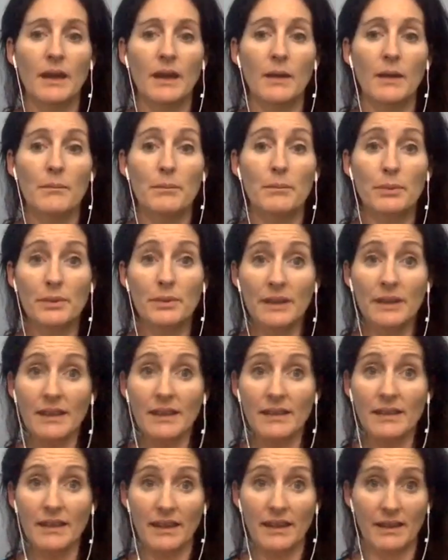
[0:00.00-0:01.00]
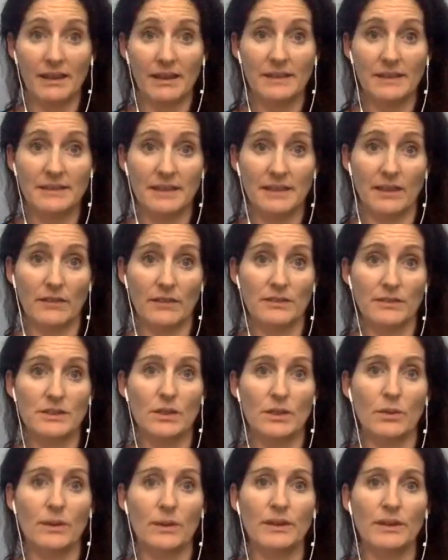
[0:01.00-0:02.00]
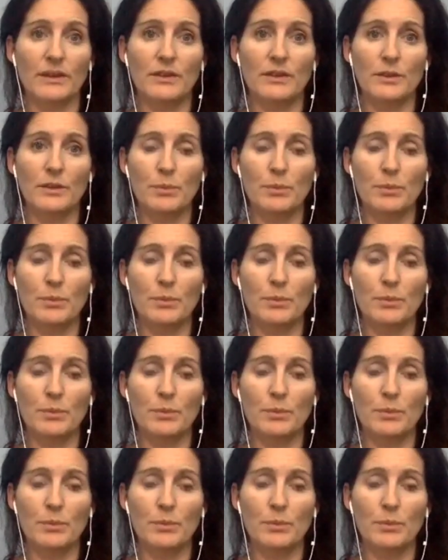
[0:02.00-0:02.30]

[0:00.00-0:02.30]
breathing itself so whether you do